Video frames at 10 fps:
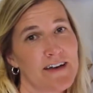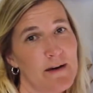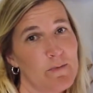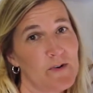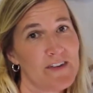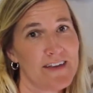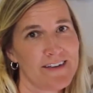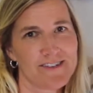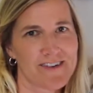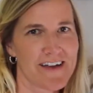got bored, they
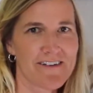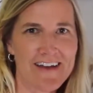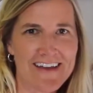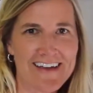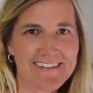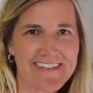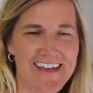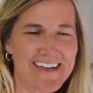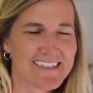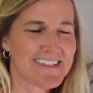could try your idea.
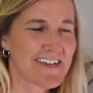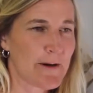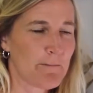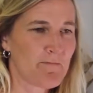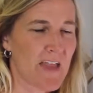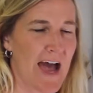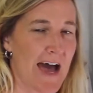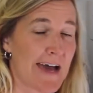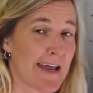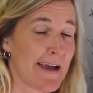So,
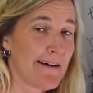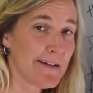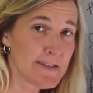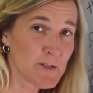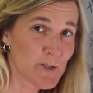and I also